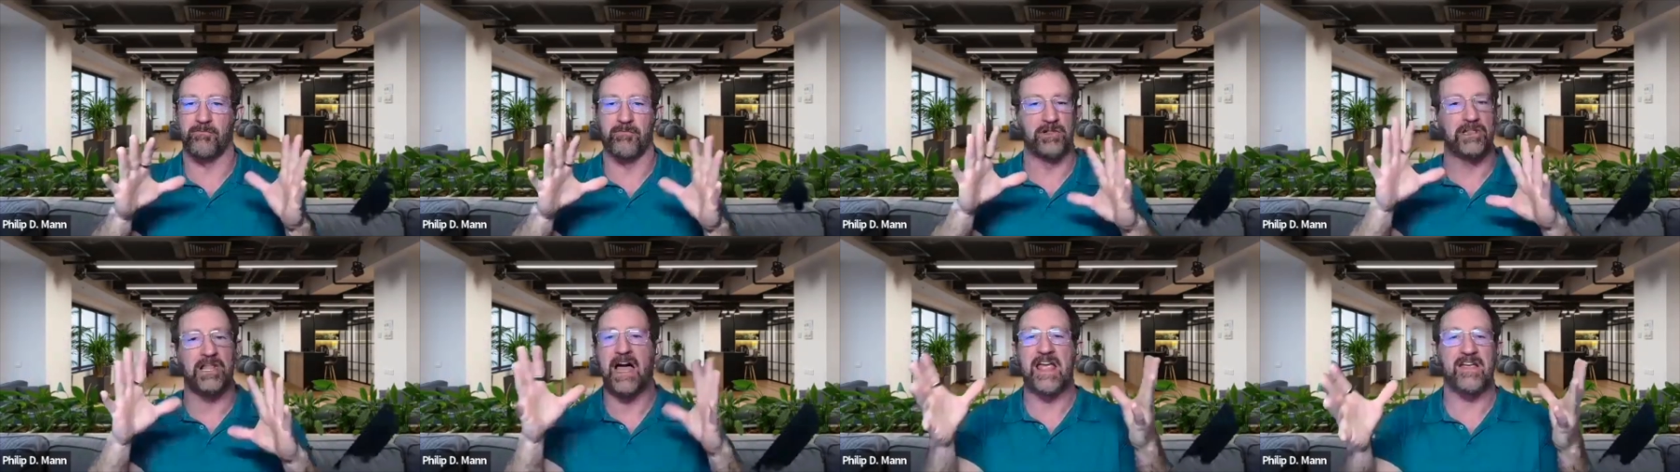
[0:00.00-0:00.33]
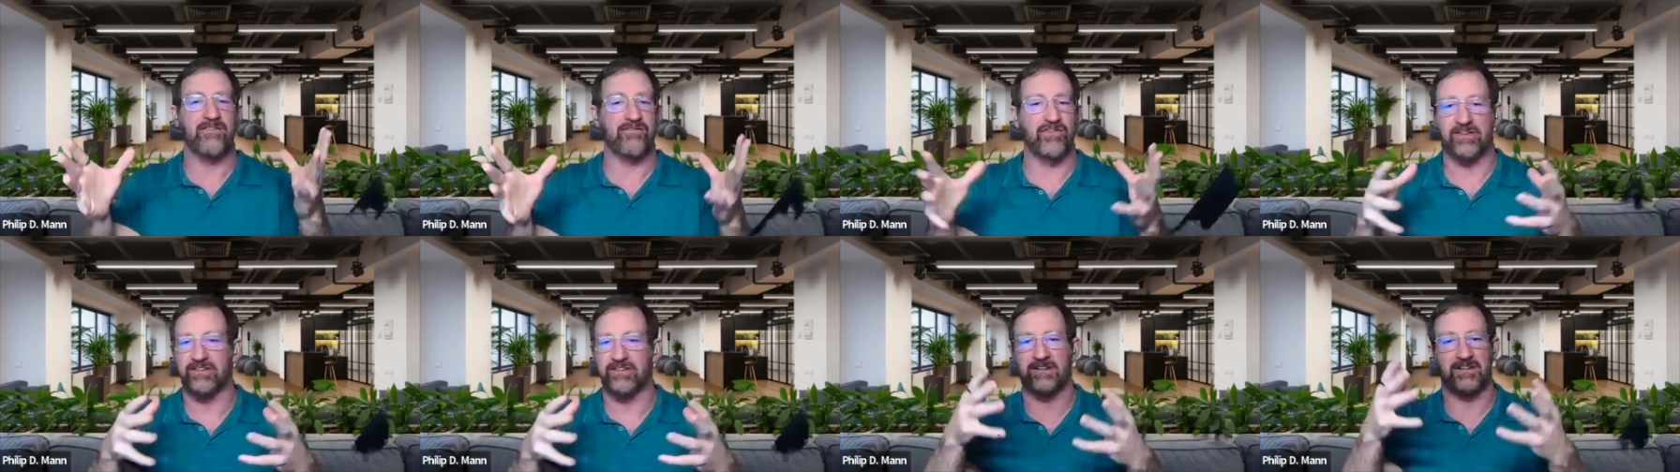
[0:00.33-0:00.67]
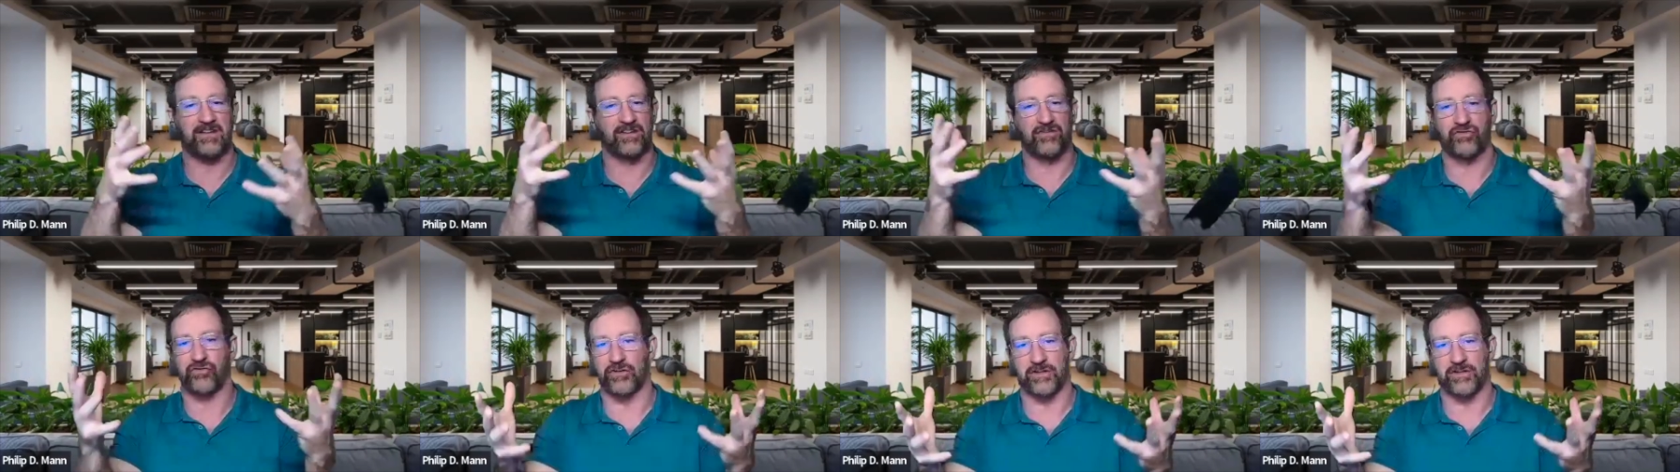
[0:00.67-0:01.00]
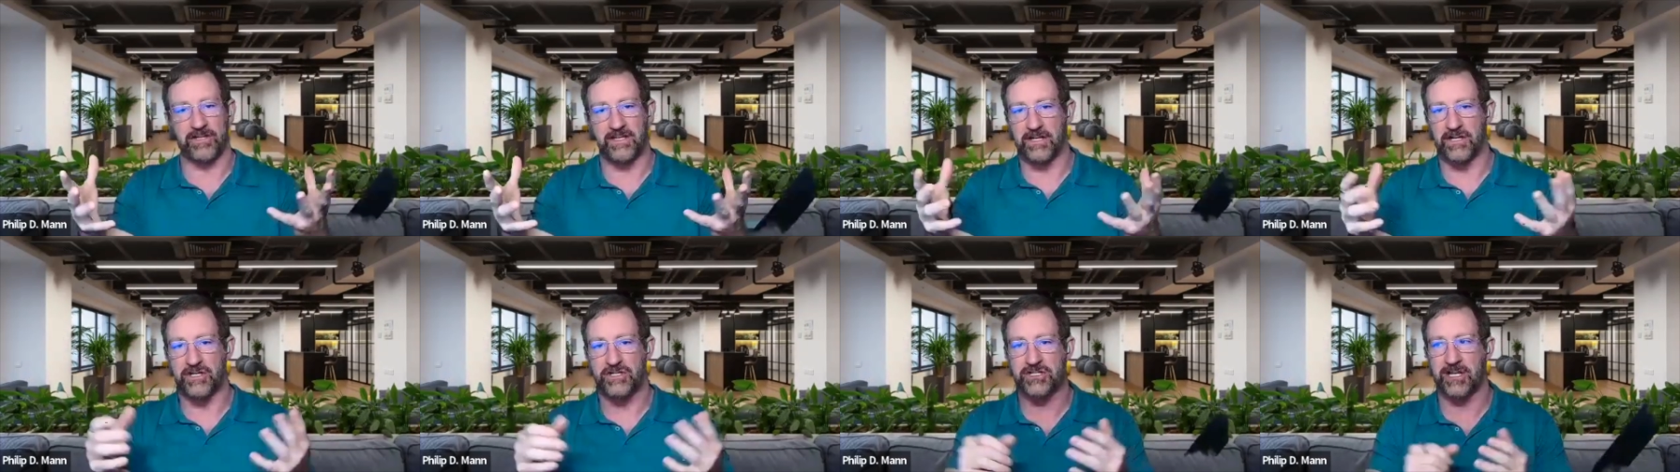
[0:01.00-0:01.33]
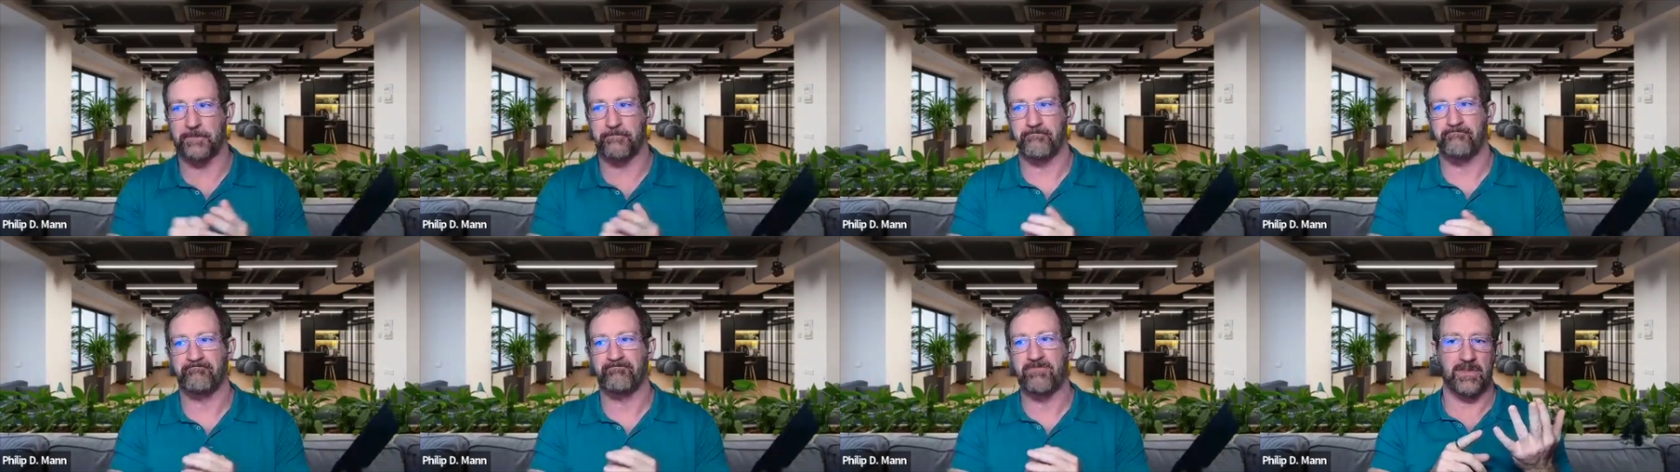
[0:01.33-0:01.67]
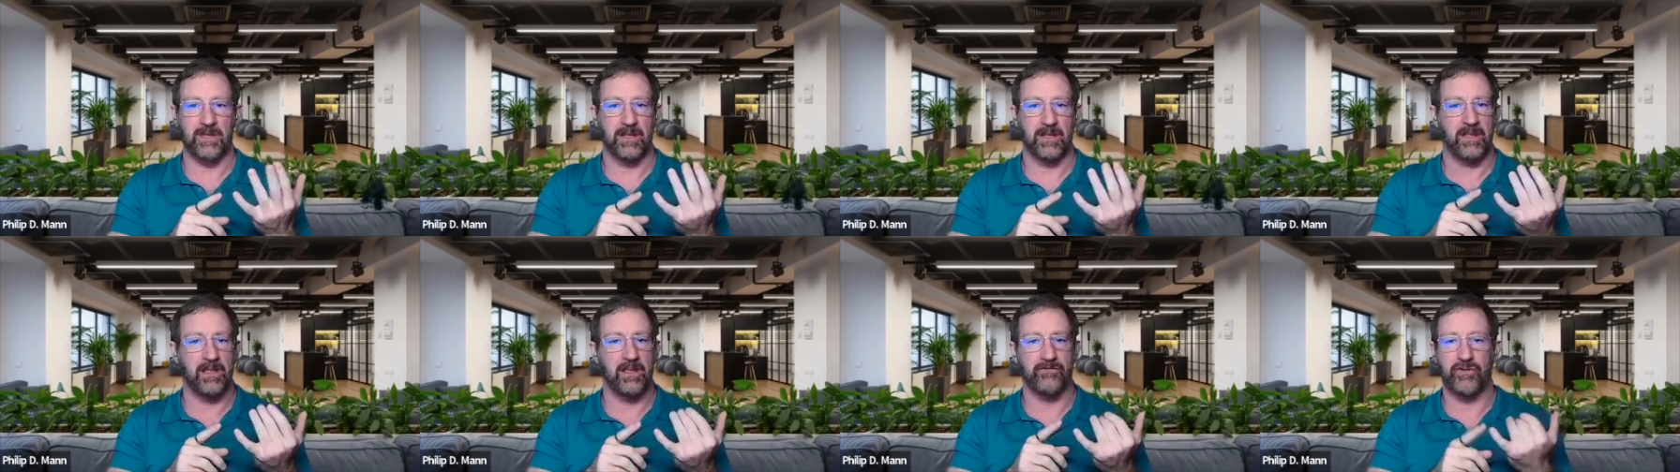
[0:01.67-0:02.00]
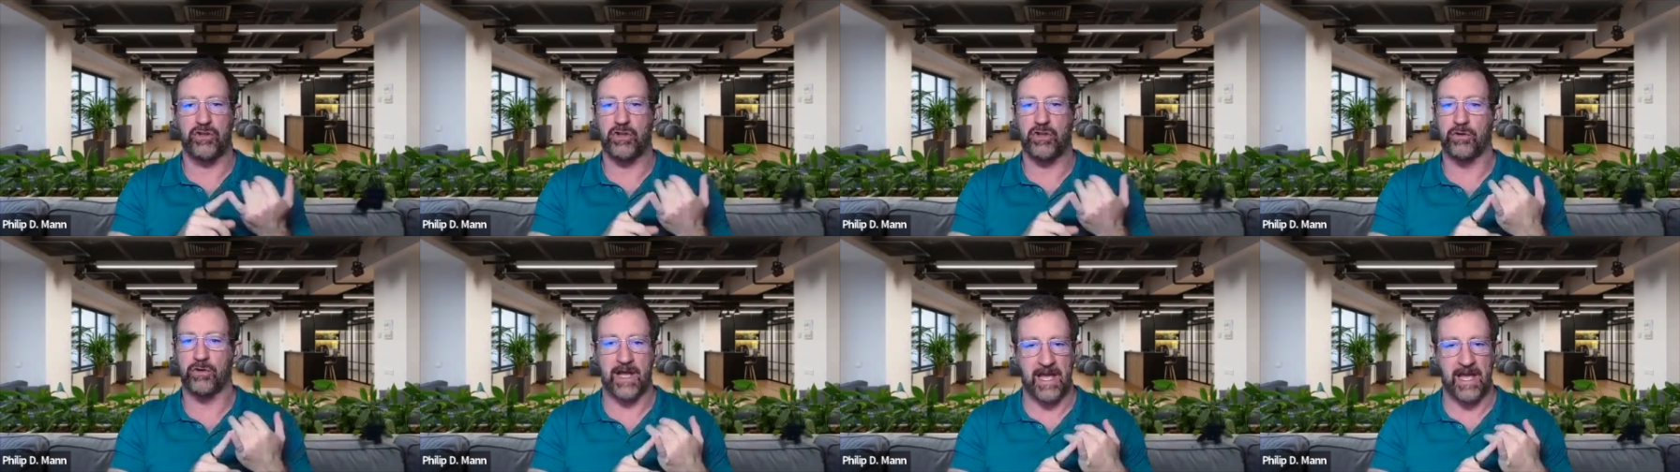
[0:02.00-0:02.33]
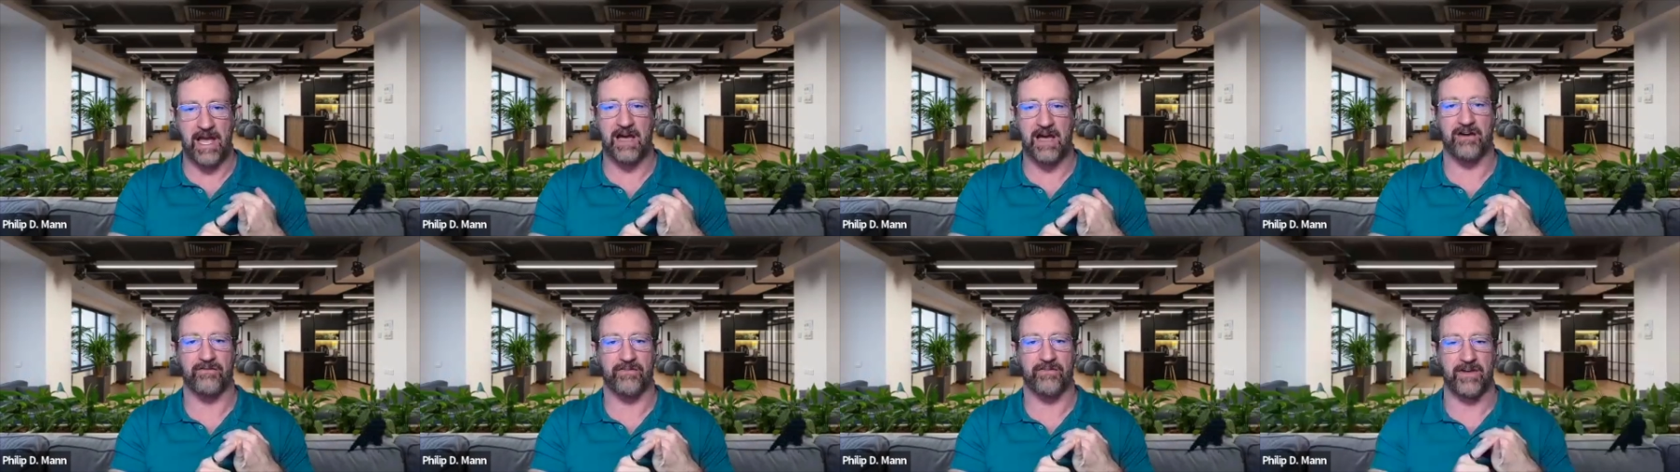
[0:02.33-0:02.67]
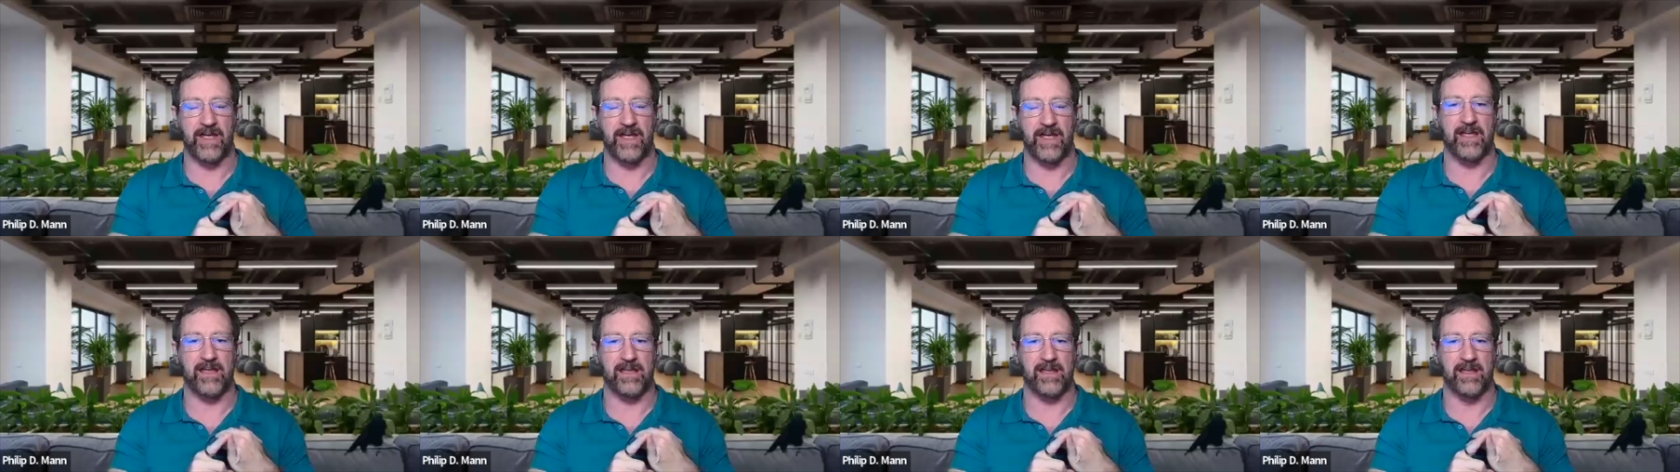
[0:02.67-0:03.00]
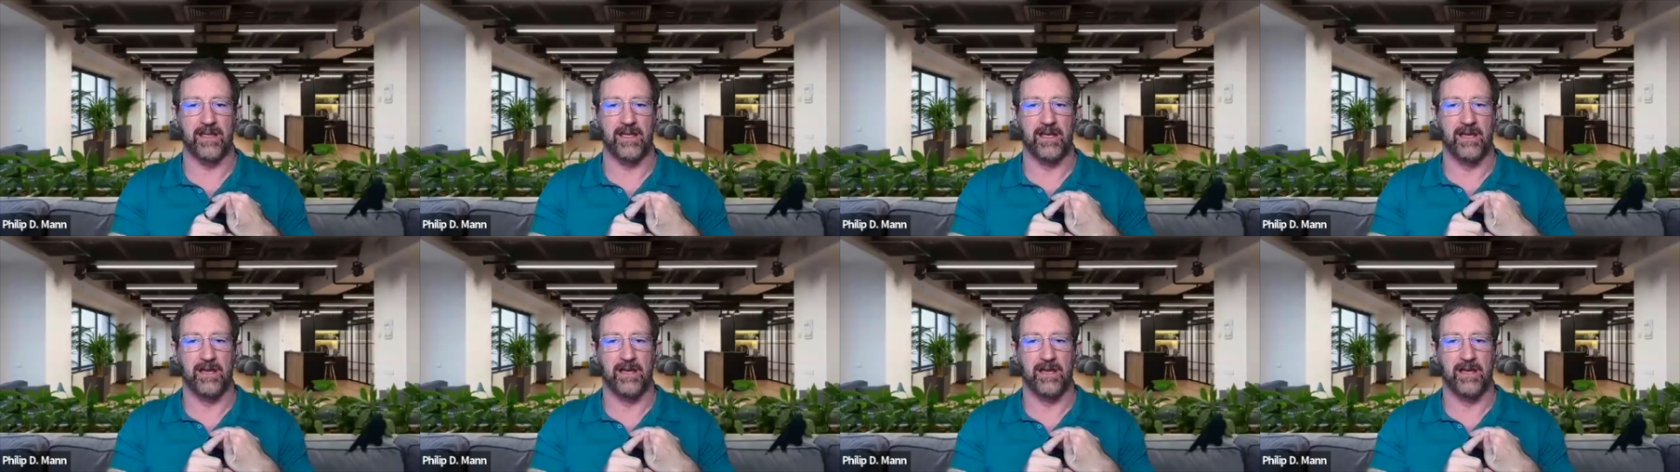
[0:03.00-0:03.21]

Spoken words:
life as it is for leadership. If you have a